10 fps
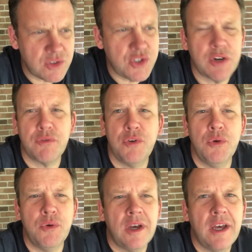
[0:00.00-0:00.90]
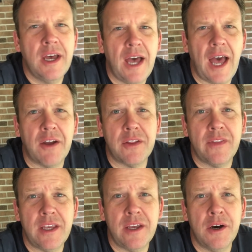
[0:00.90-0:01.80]
Junk food out in
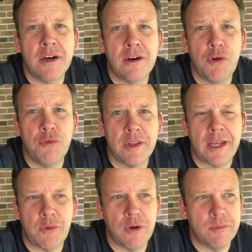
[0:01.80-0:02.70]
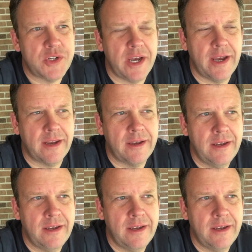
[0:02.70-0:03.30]
the uh, Overland Rum Shack